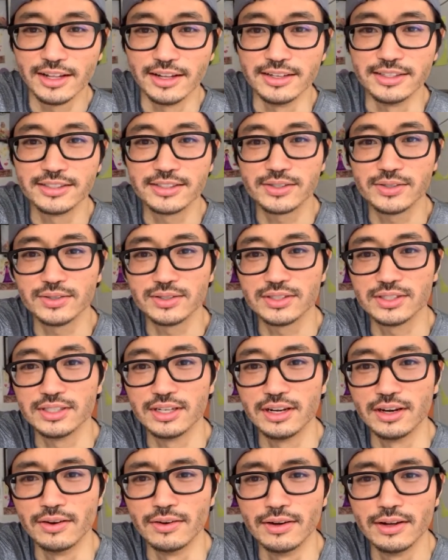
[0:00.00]
It's cool to
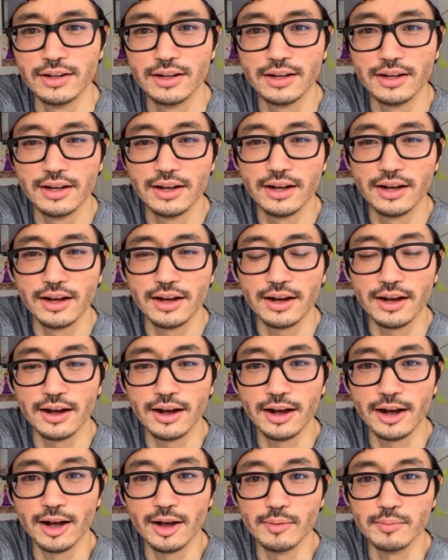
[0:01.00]
know.
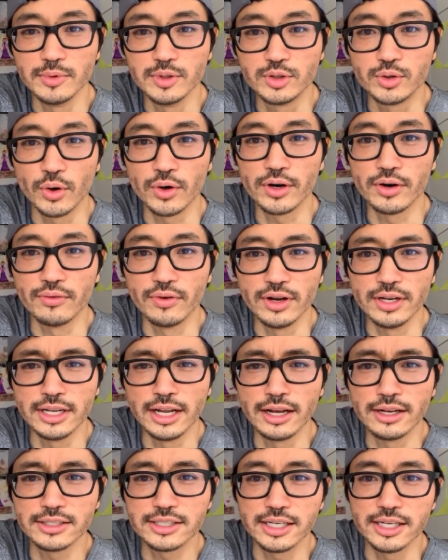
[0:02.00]
Jordan
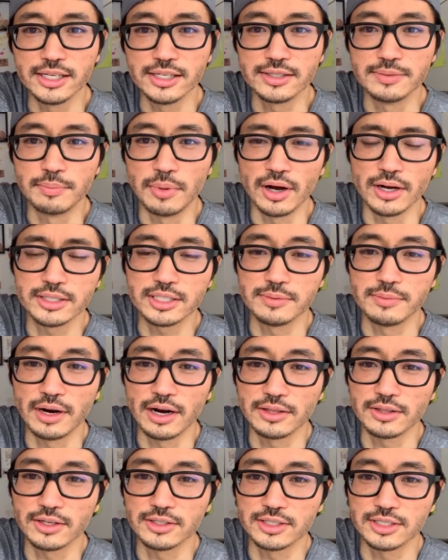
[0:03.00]
Rundell says, Boston
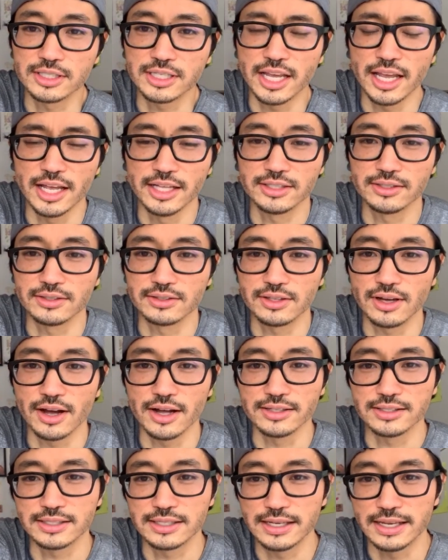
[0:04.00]
Marathon just canceled.
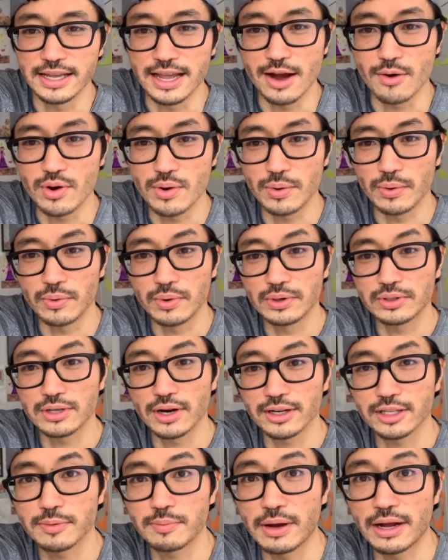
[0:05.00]
Thoughts? Yeah, we
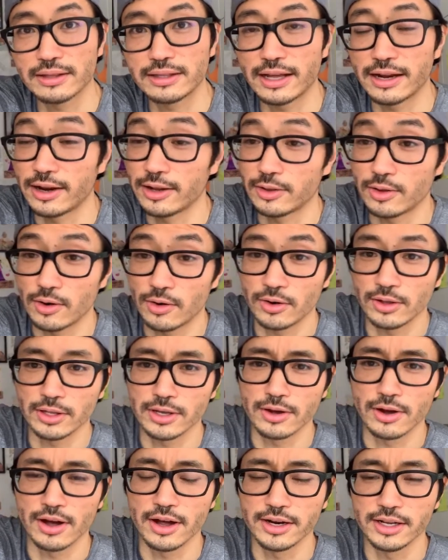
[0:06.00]
talked about that
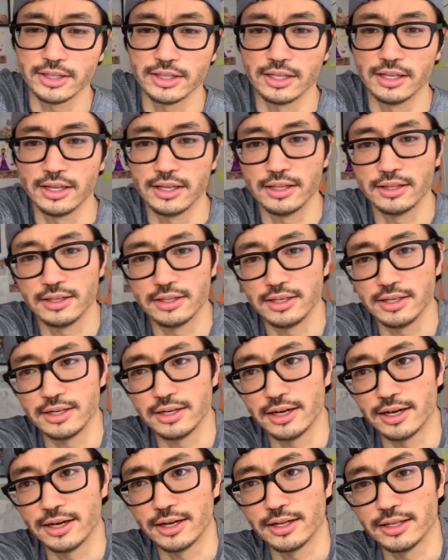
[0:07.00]
early on in
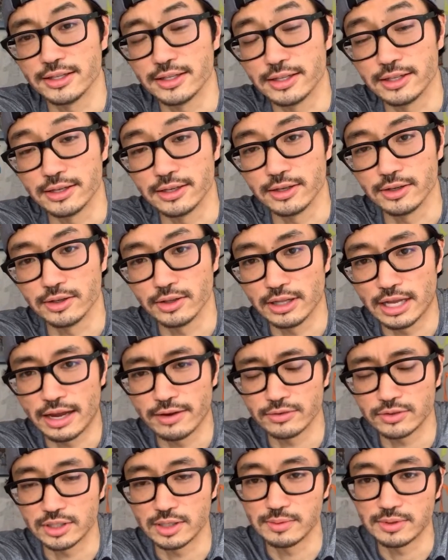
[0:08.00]
the
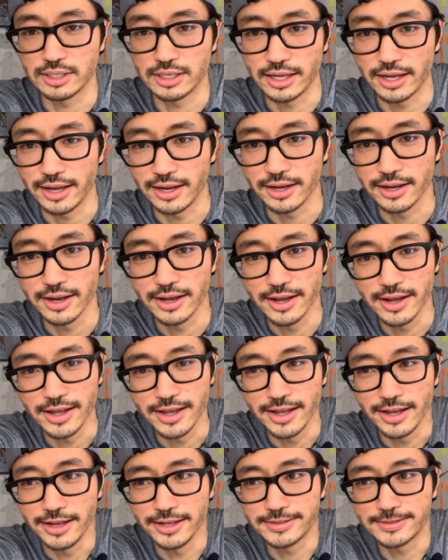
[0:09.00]
live stream today.
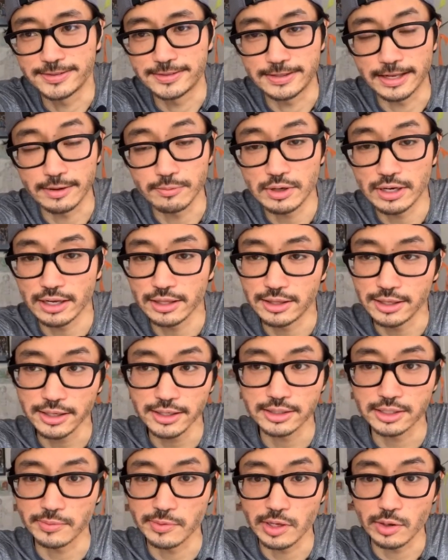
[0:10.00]
it's, I mean, I think
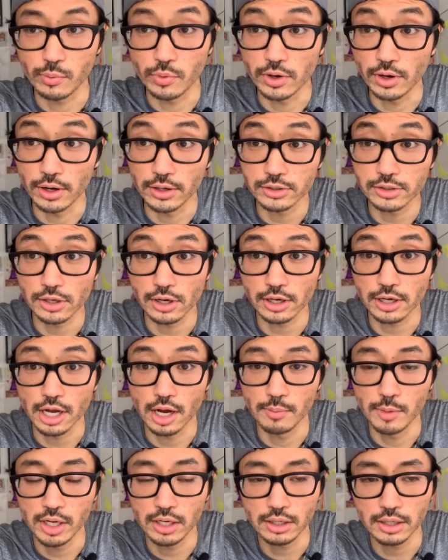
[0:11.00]
it's something we all saw
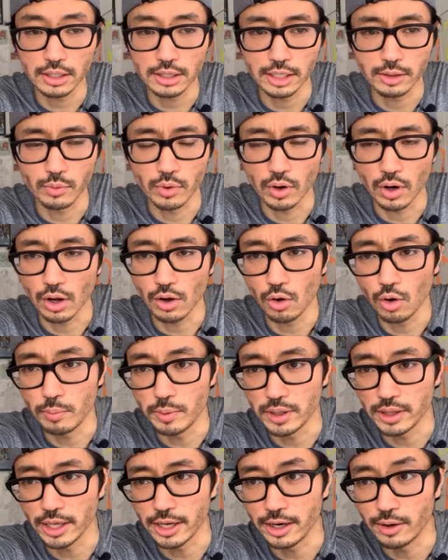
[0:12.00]
coming. I think we were all
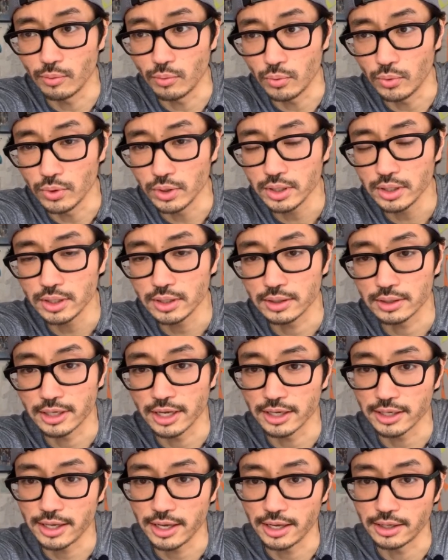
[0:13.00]
hoping that it wouldn't
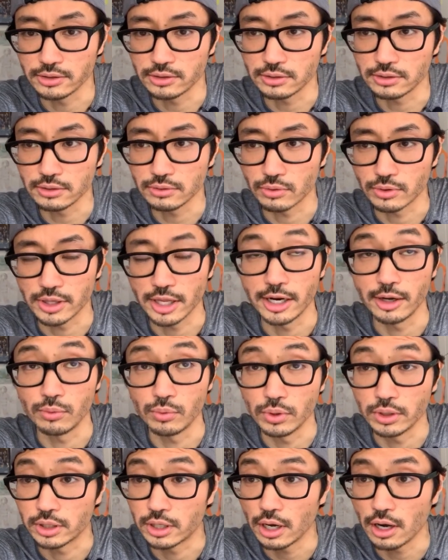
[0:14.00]
get canceled or that it
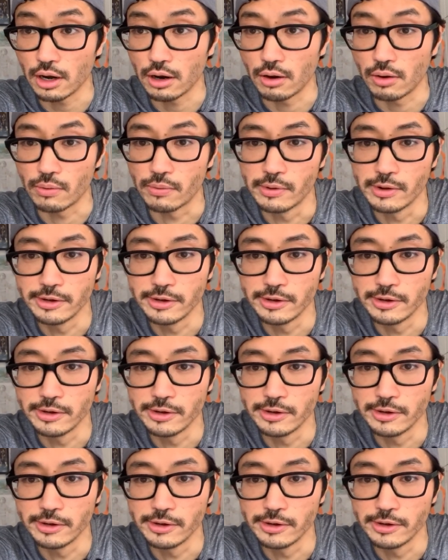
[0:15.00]
would go,